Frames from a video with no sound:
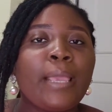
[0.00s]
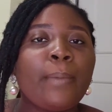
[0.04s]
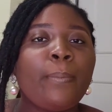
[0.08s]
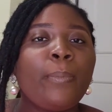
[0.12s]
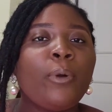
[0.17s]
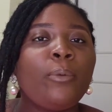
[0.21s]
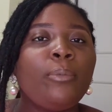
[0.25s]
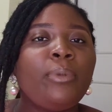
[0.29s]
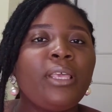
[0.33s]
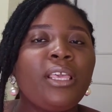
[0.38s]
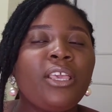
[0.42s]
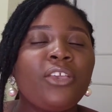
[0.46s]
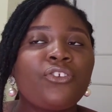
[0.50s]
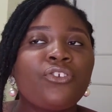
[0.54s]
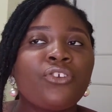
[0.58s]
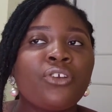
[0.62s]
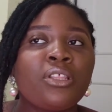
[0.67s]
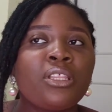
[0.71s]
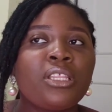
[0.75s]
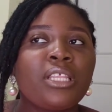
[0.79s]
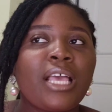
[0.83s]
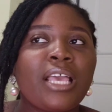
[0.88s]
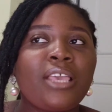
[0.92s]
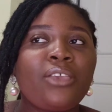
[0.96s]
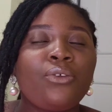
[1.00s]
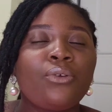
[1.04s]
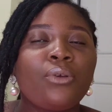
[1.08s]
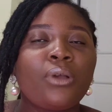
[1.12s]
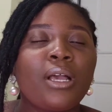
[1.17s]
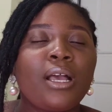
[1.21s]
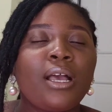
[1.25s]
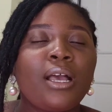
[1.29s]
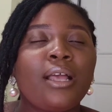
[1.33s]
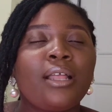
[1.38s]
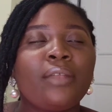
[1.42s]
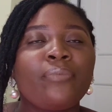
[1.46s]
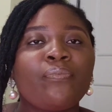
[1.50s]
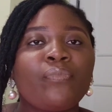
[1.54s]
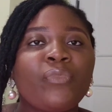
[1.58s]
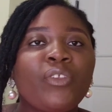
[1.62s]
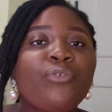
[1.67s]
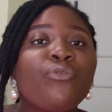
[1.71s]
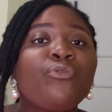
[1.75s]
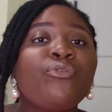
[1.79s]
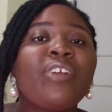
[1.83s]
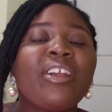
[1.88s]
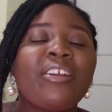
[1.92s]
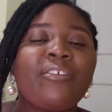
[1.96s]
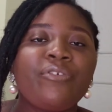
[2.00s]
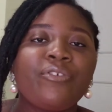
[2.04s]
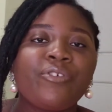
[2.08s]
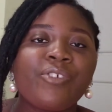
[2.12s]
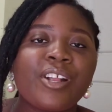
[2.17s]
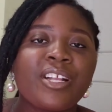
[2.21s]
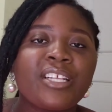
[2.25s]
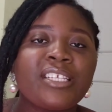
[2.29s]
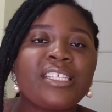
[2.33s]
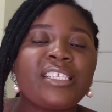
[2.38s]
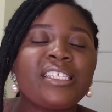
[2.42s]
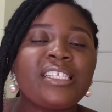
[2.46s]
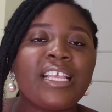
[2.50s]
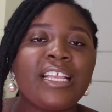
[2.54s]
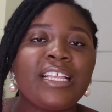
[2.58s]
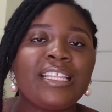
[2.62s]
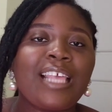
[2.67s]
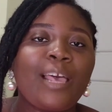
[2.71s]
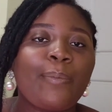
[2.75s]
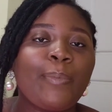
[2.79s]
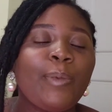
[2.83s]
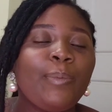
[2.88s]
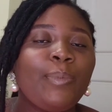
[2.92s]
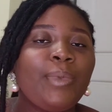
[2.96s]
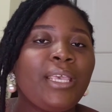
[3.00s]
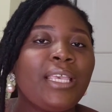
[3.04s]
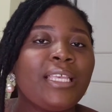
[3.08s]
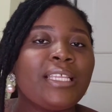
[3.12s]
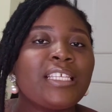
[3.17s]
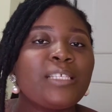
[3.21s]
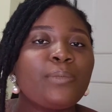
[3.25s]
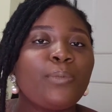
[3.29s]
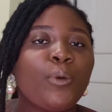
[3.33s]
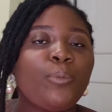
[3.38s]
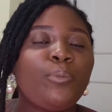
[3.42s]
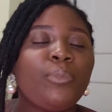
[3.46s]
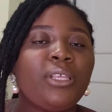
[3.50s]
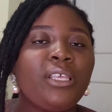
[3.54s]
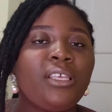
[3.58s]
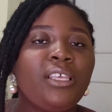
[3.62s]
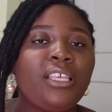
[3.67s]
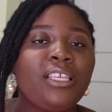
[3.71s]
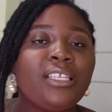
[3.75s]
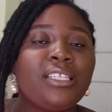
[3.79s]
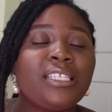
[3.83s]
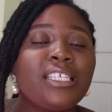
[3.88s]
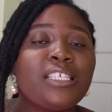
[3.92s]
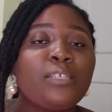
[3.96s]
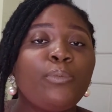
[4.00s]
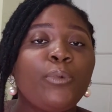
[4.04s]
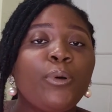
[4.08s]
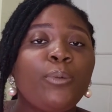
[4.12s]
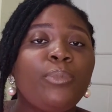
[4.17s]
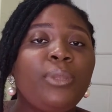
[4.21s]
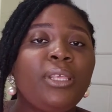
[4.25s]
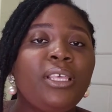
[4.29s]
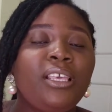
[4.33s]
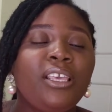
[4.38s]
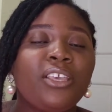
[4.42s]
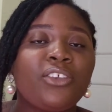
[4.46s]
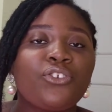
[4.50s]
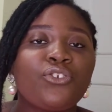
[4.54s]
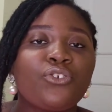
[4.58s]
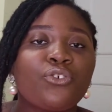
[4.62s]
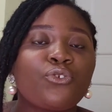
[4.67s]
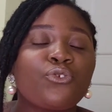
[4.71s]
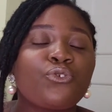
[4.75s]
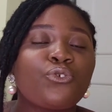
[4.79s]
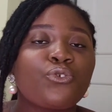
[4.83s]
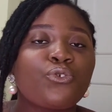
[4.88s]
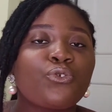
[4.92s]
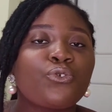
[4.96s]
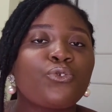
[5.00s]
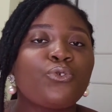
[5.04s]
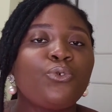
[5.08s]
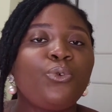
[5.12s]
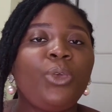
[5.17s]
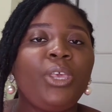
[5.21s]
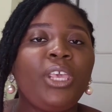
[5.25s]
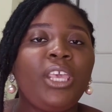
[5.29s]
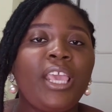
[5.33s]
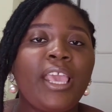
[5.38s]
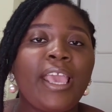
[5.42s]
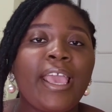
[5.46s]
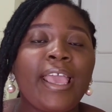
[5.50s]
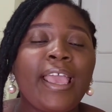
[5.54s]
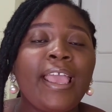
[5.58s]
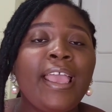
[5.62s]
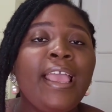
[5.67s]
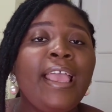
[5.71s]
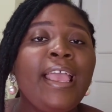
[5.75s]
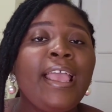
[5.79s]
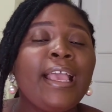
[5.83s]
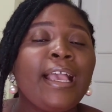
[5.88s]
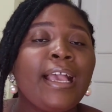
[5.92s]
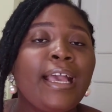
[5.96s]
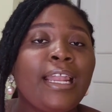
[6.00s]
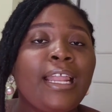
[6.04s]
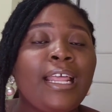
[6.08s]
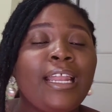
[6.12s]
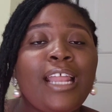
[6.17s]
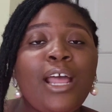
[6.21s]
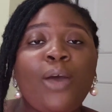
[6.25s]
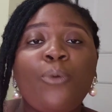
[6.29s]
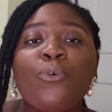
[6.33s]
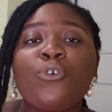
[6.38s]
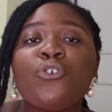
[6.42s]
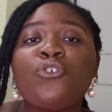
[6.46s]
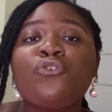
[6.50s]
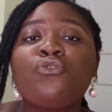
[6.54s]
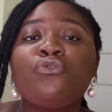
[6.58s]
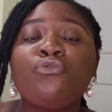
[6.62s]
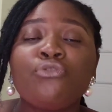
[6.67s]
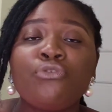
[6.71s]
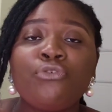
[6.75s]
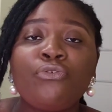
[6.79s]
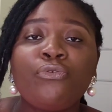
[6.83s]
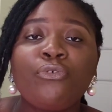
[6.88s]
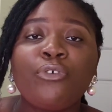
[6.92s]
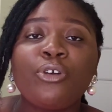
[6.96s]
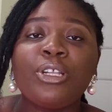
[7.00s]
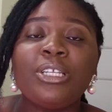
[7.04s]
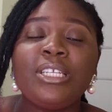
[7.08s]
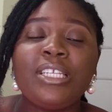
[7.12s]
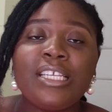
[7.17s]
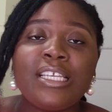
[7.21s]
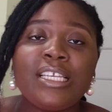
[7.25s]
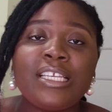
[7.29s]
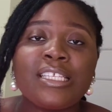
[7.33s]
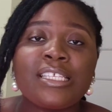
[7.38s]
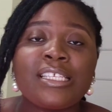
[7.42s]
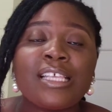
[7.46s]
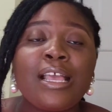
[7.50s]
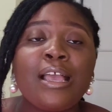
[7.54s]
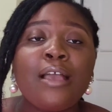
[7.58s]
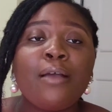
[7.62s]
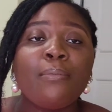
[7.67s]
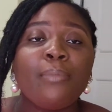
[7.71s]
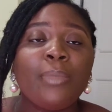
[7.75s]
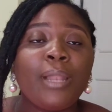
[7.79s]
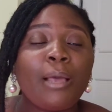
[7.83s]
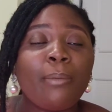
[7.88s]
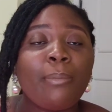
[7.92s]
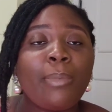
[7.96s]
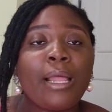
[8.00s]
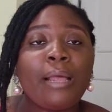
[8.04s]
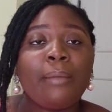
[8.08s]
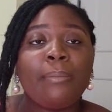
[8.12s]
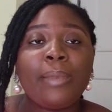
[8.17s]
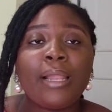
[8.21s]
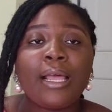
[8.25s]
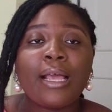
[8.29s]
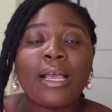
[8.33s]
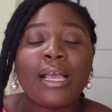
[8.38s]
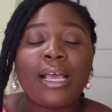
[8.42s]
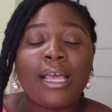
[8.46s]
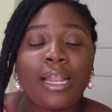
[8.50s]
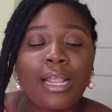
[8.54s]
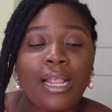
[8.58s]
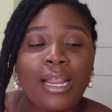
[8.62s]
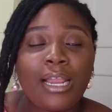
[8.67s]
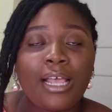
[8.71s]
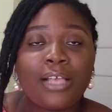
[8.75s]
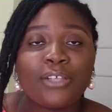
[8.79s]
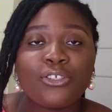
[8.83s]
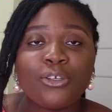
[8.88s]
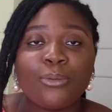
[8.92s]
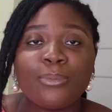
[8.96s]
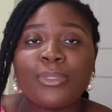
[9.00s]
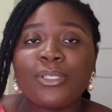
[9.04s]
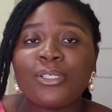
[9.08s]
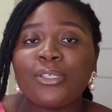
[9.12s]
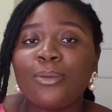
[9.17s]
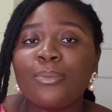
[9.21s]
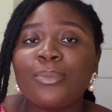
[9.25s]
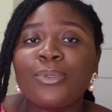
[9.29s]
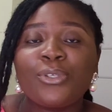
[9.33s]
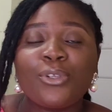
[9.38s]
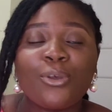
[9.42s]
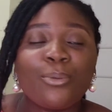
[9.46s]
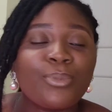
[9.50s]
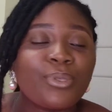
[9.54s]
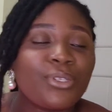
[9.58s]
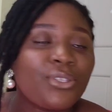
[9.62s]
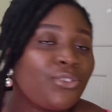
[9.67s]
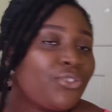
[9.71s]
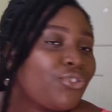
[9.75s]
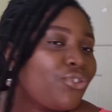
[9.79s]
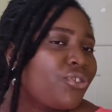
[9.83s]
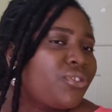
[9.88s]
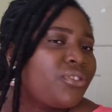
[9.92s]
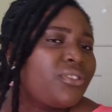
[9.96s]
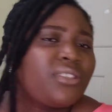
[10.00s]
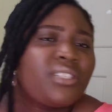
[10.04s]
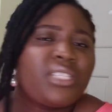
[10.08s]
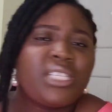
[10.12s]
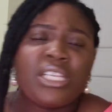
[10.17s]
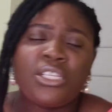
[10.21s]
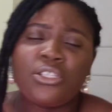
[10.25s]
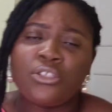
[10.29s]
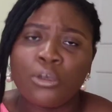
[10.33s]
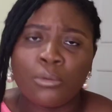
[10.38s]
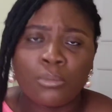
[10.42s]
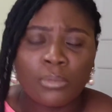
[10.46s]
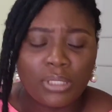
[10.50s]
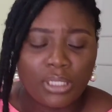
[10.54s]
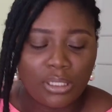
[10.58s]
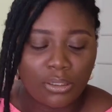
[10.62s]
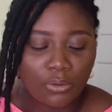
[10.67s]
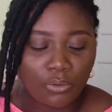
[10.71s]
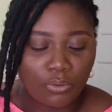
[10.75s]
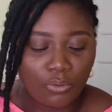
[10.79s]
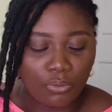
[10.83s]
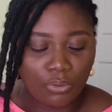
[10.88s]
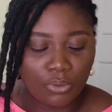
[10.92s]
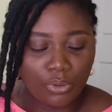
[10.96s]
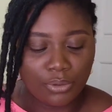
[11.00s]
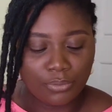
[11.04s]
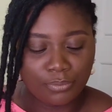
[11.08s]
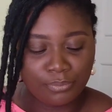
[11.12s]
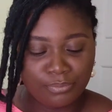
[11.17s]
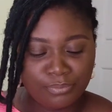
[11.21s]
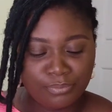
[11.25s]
publication that you can reference, saying that maybe in this publication, so yeah, Canada was known for this, blah blah blah, Canada something. Just say something good.